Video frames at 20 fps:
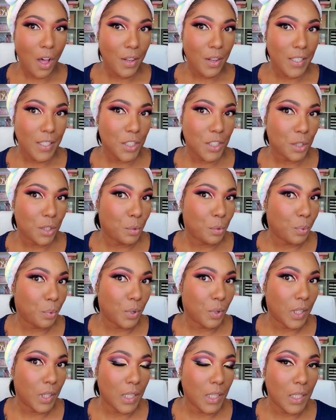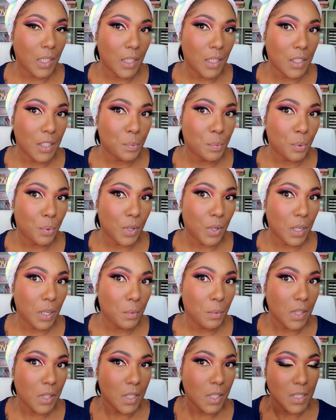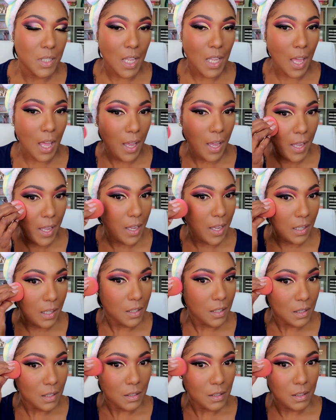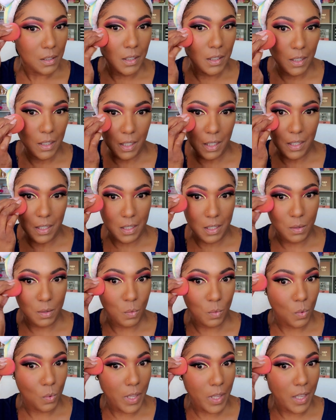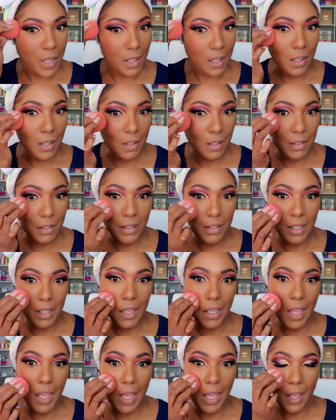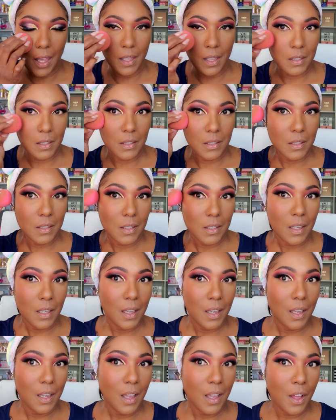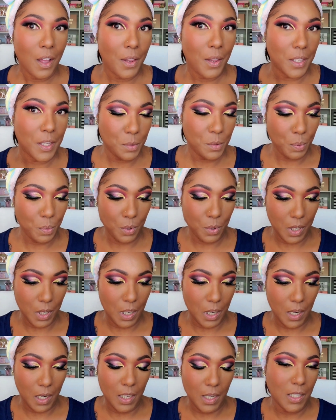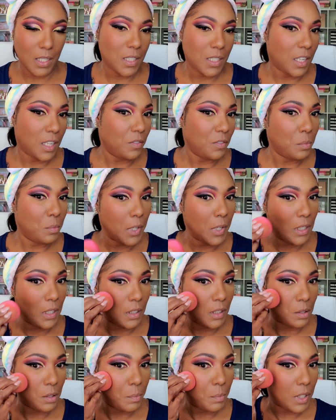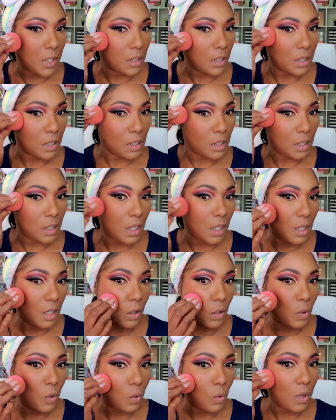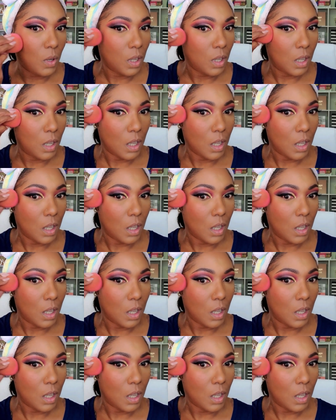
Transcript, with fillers: Oh, that's so pretty. And it looks pretty with this eye look as well. Yeah. Oh, that's pretty. And it's giving me a little bit of glow.